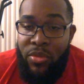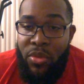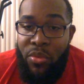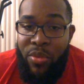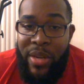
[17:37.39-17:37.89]

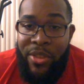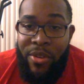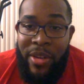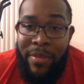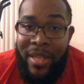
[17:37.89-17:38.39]
20,
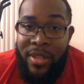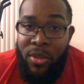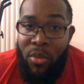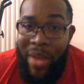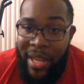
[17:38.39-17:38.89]
30 minutes
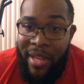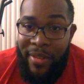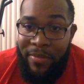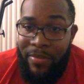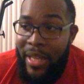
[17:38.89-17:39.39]
away,
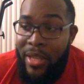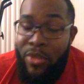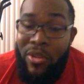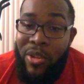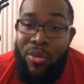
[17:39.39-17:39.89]
and
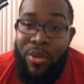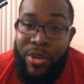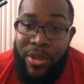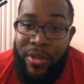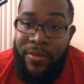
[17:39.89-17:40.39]
you can
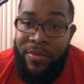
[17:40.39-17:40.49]
order